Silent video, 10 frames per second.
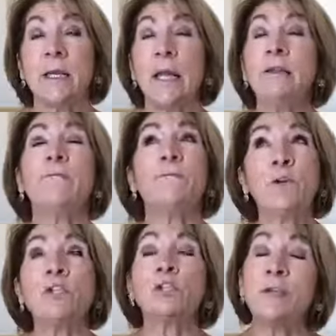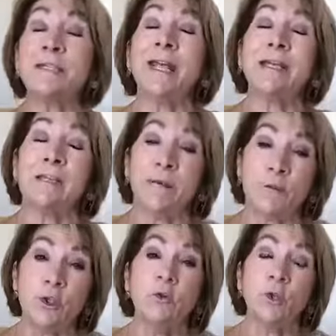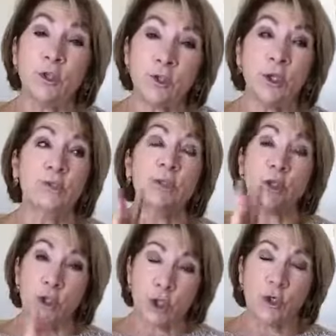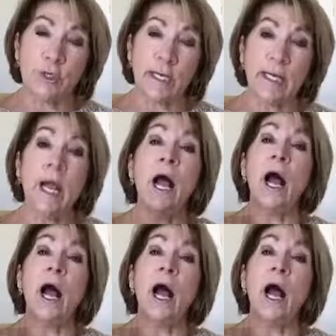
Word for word: in the first 30 days of a new consultant's journey,